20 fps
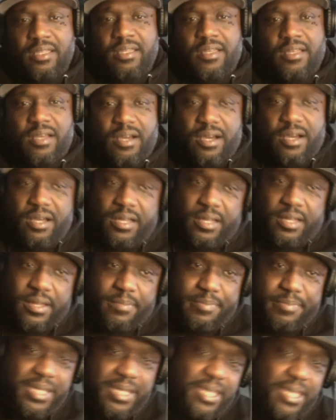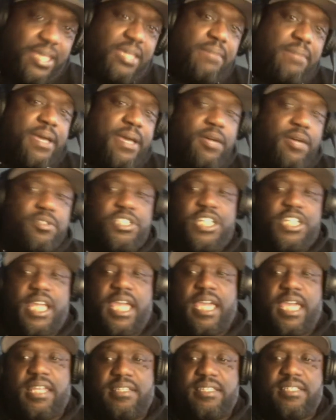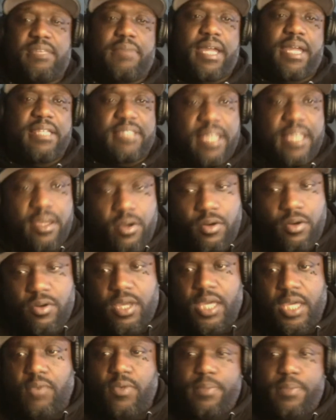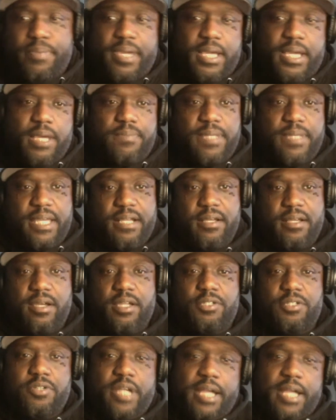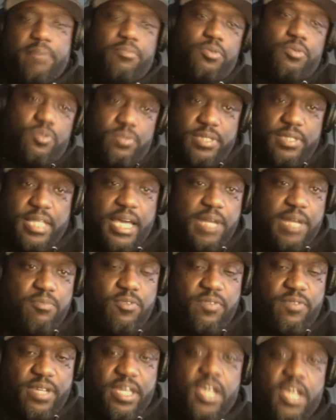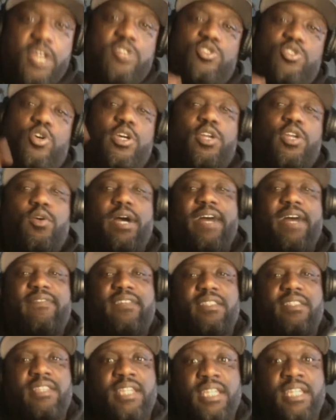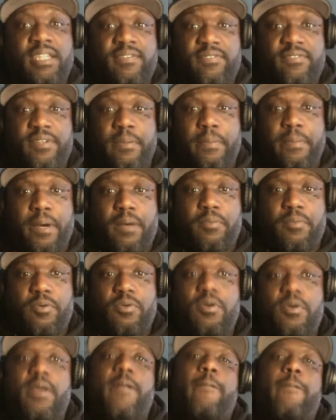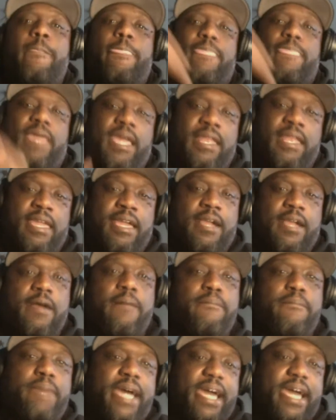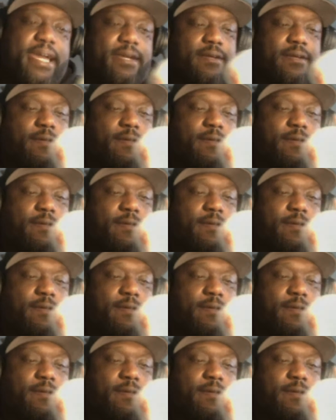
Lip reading: a big email chain, and somebody's like, oh, okay, we'll pick up that contract, boom, slide him over here. So you don't have to leave the bubble and then come back.